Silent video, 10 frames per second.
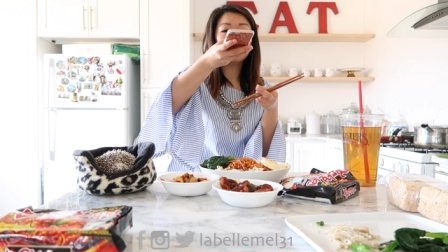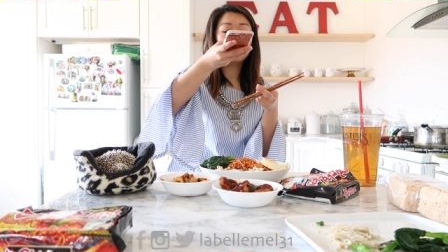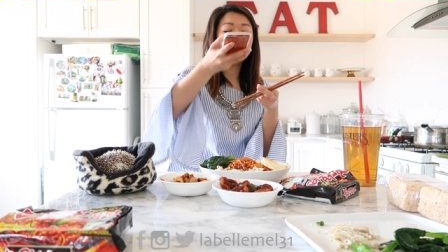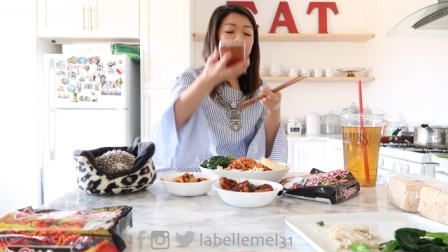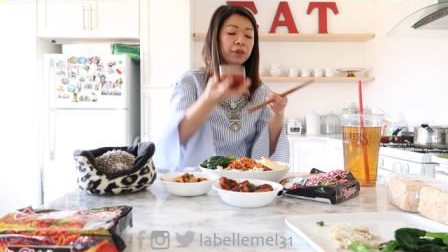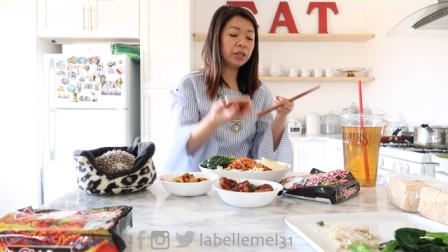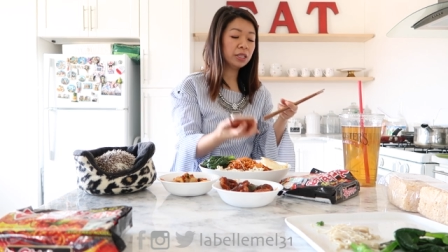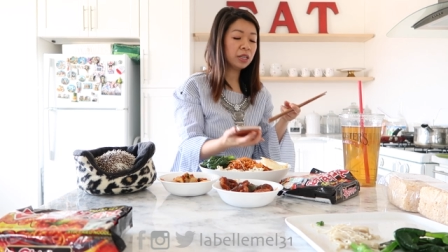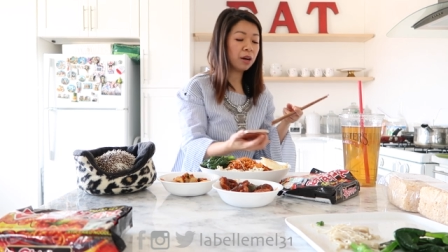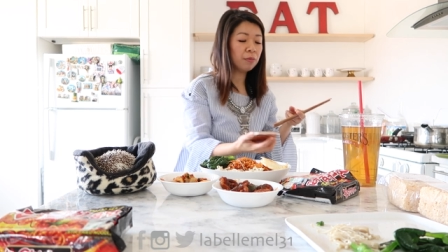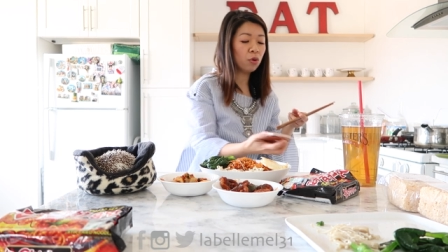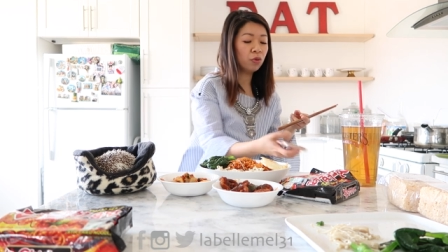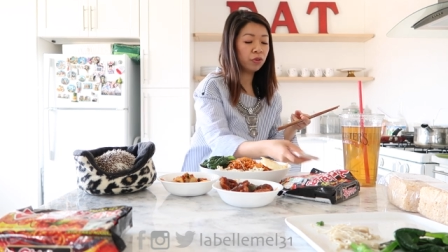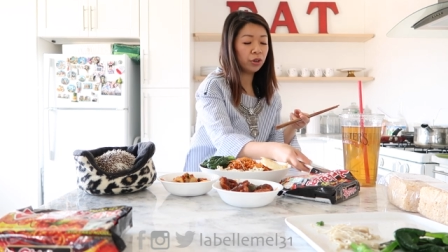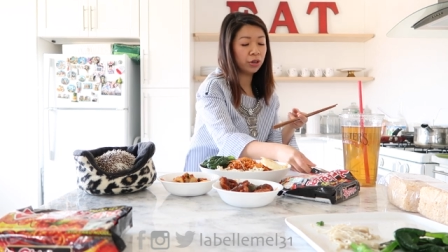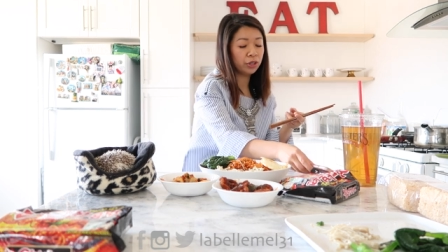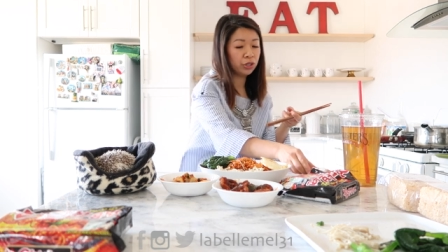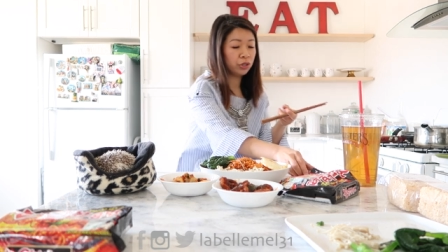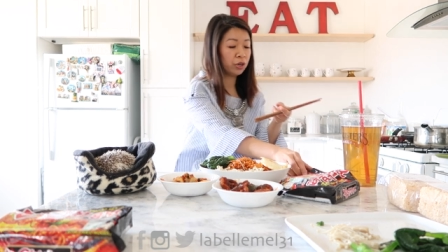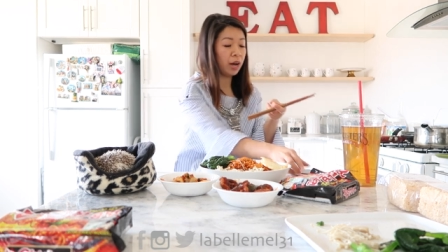I had a friend come over
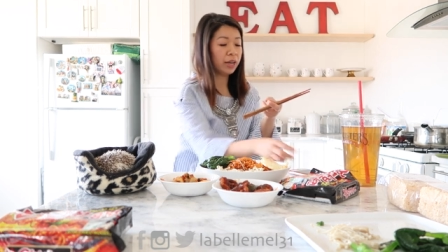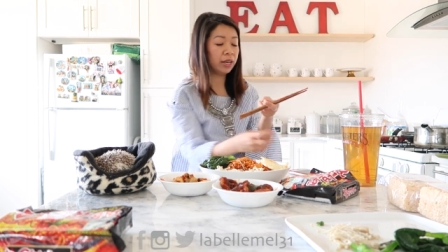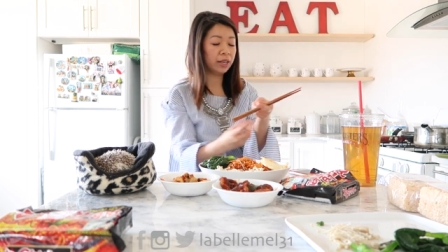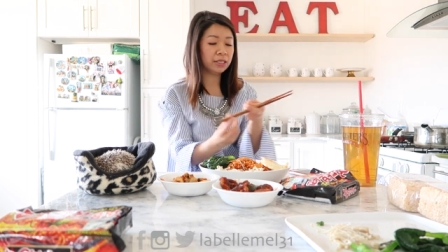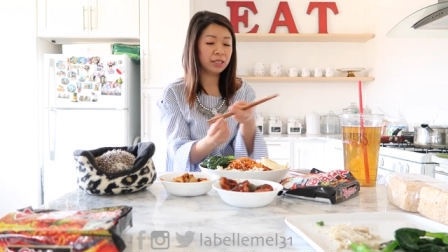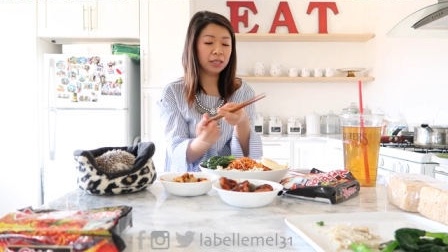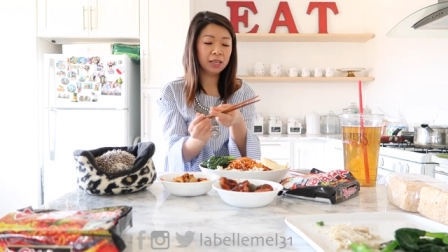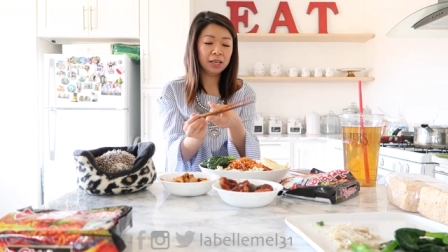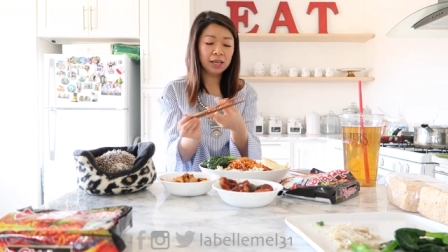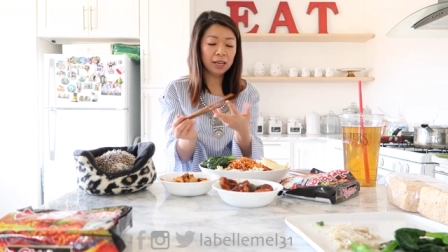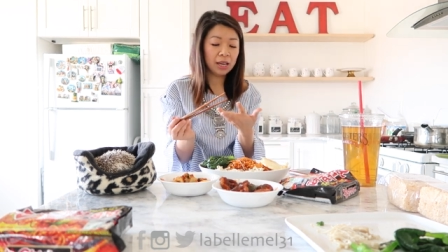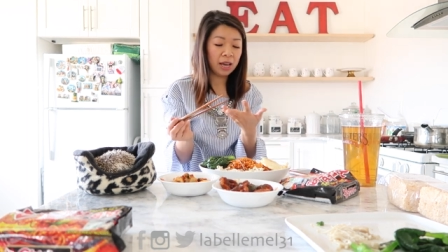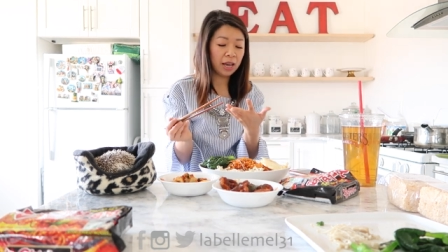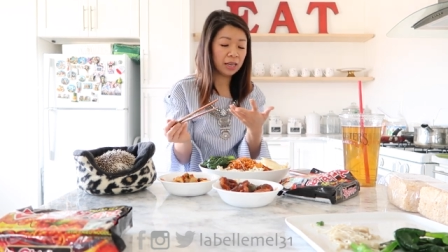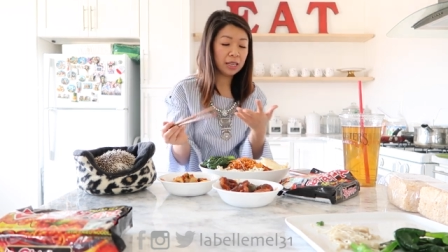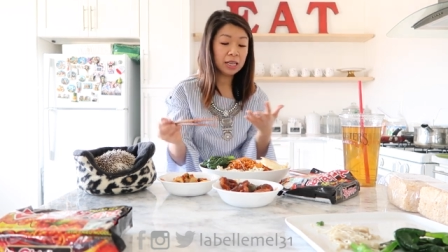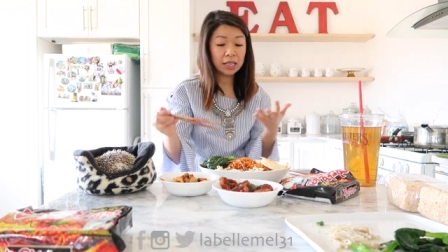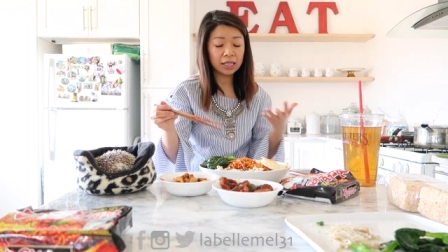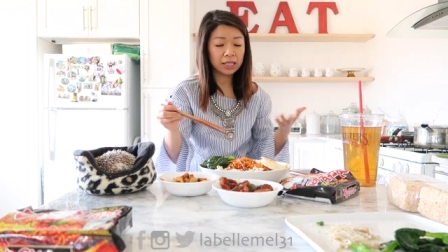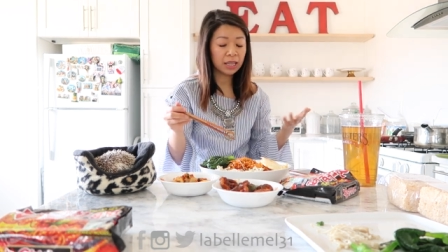to try it and he
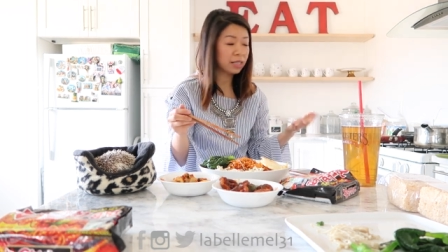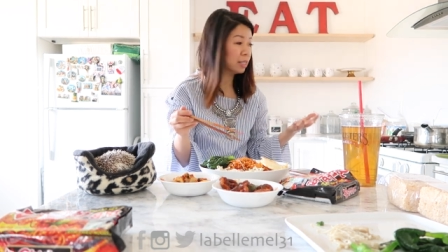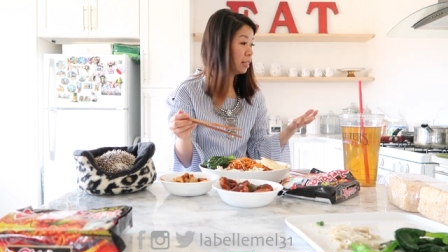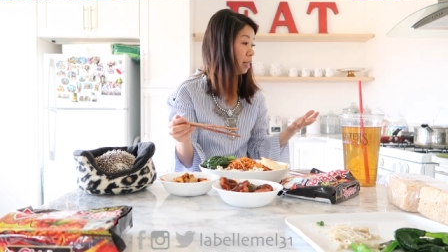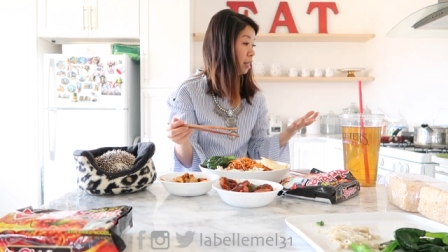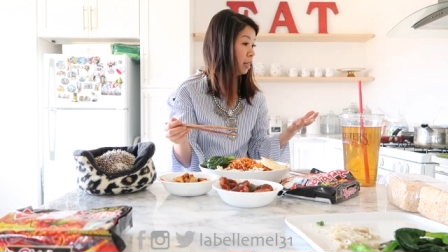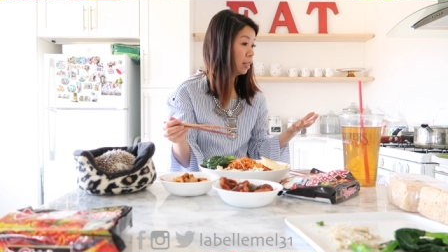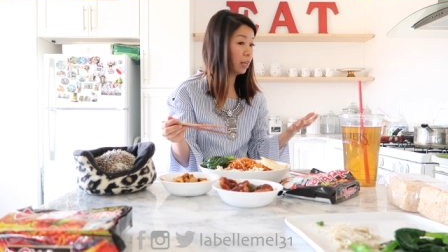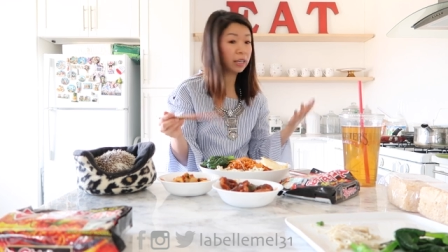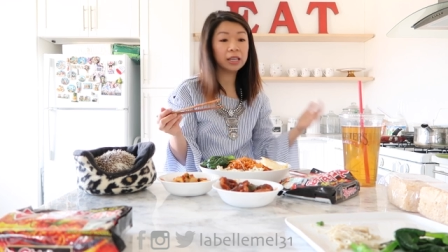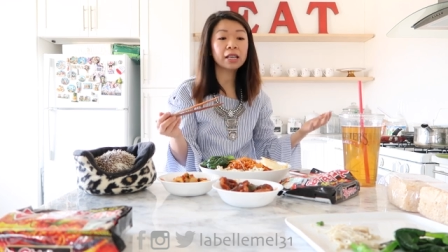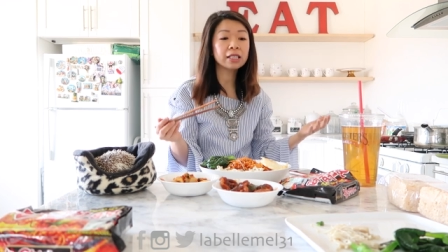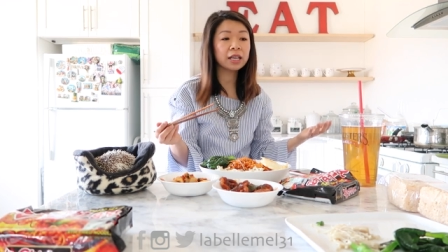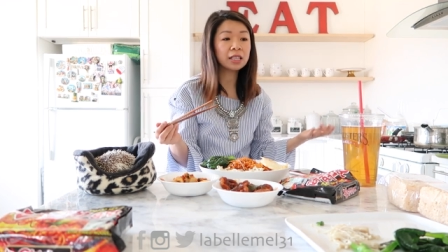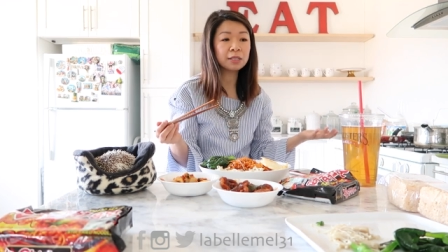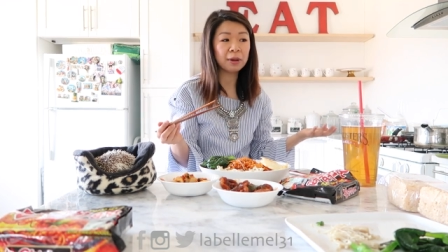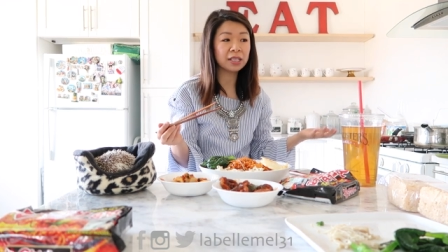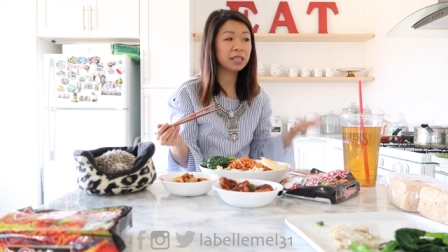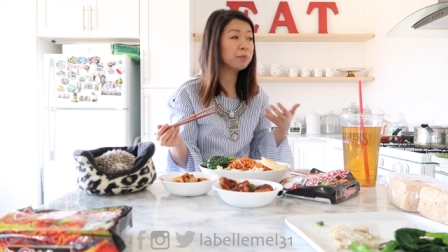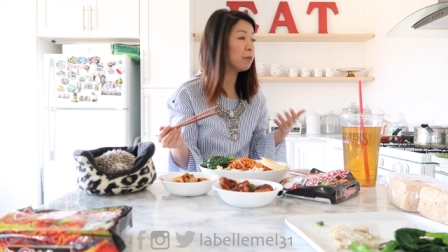can take this like he can take the
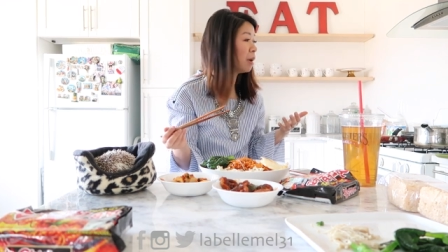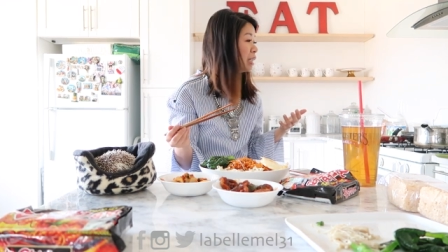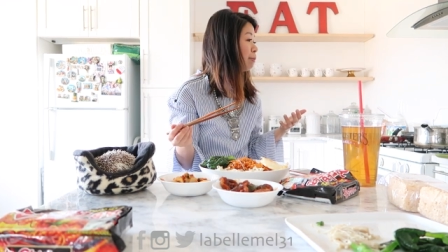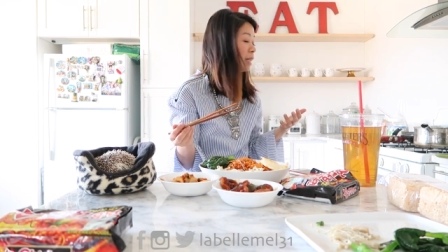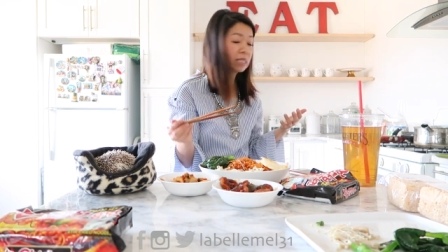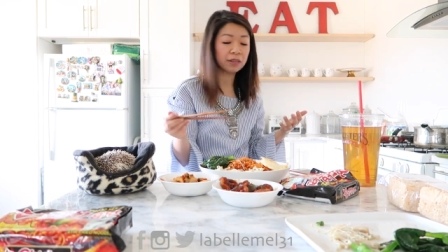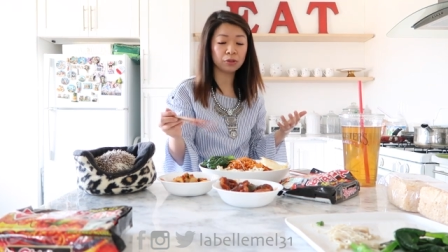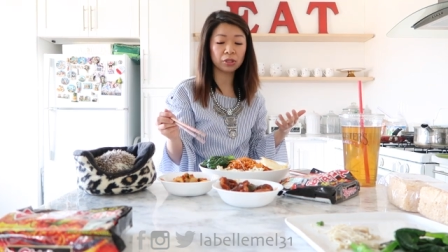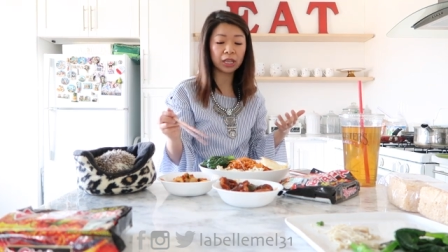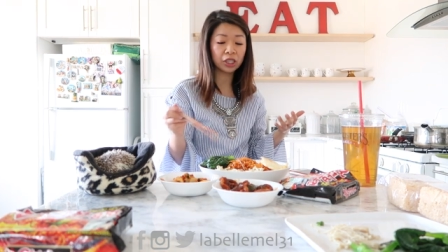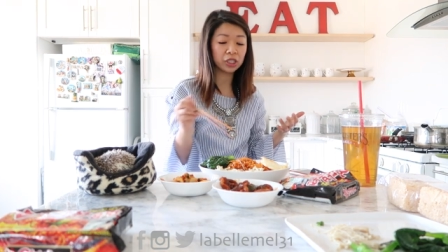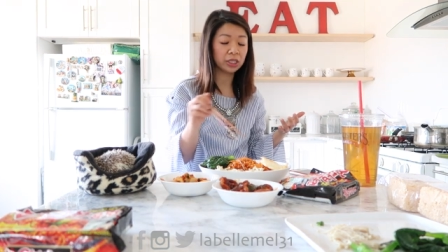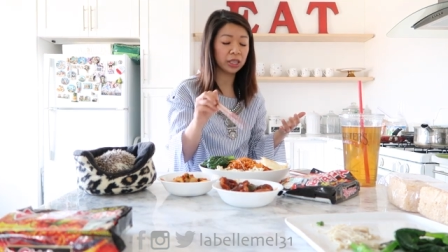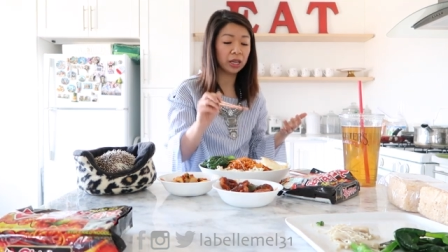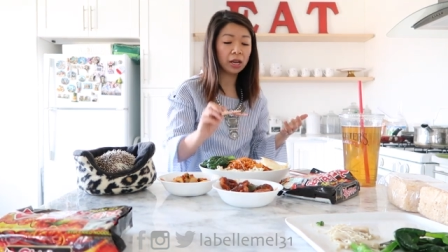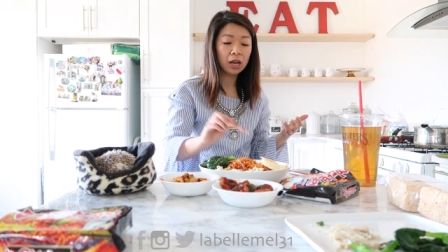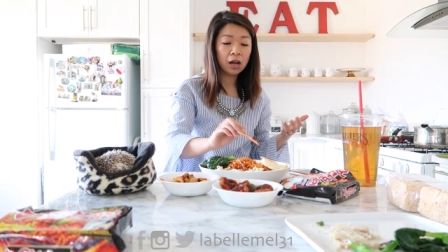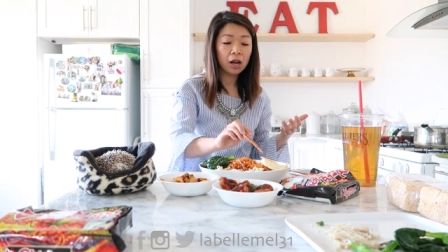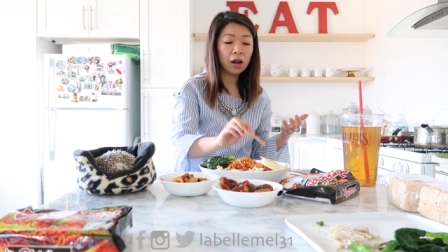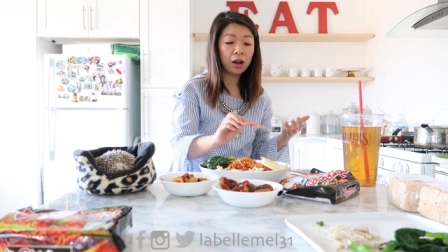spicy but my spice level is actually
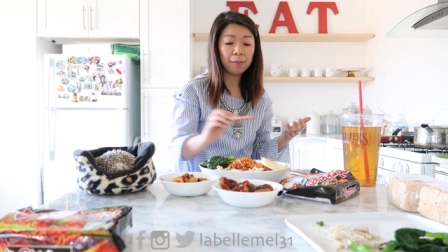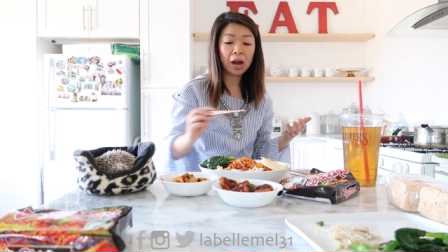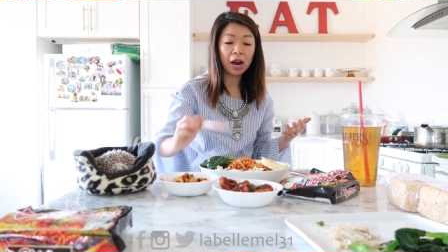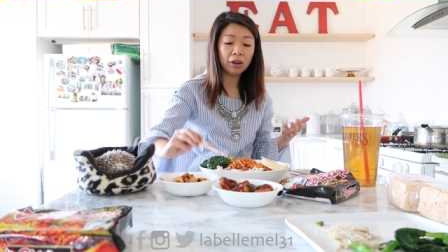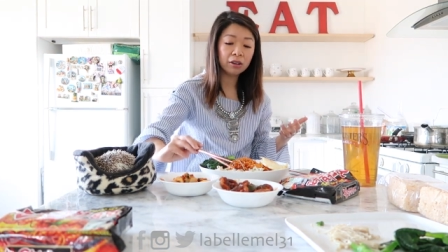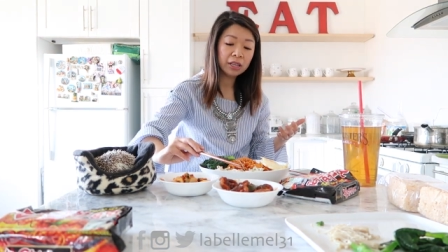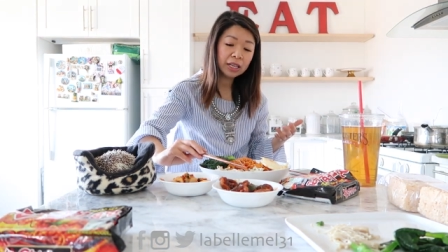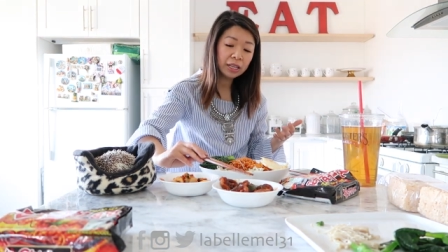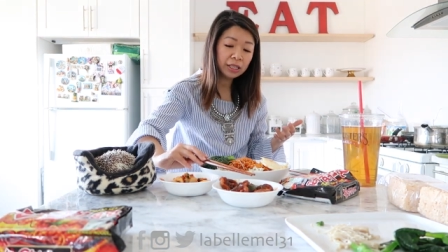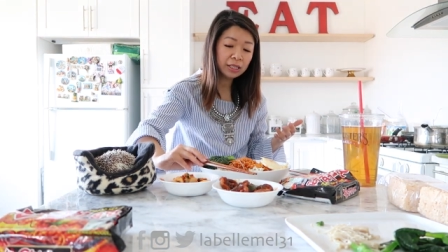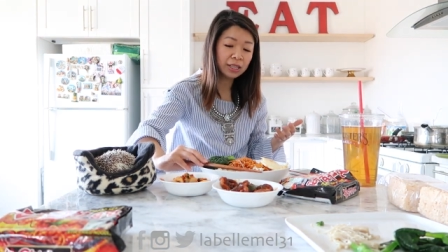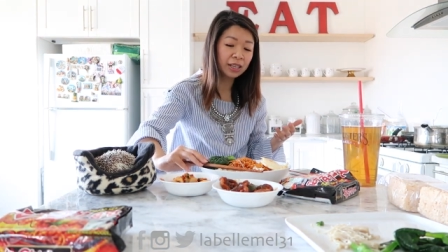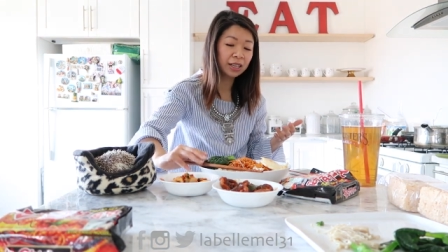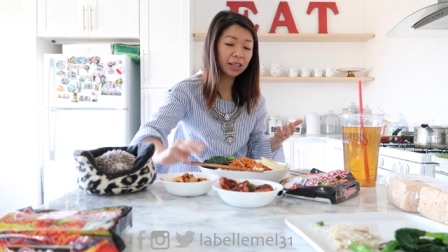um, higher than his